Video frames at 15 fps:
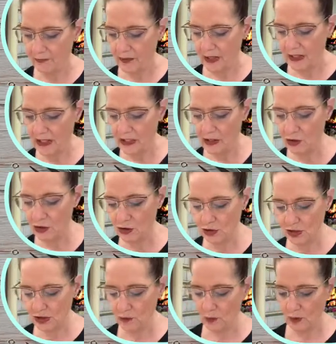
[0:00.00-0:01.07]
and I
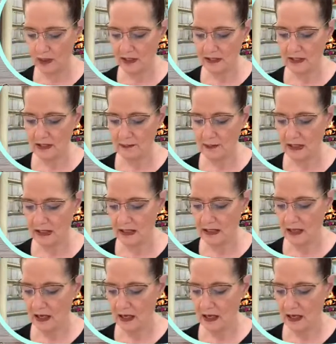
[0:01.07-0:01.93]
usually want it to be